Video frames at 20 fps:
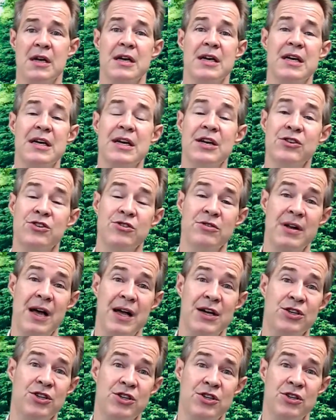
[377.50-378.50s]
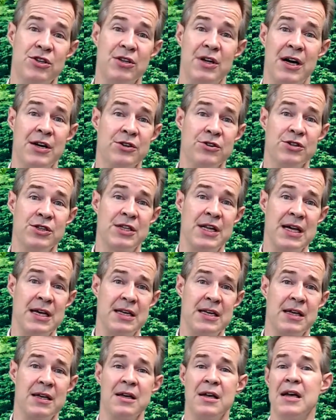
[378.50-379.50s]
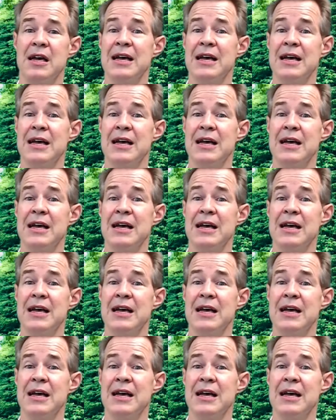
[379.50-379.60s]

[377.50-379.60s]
international understanding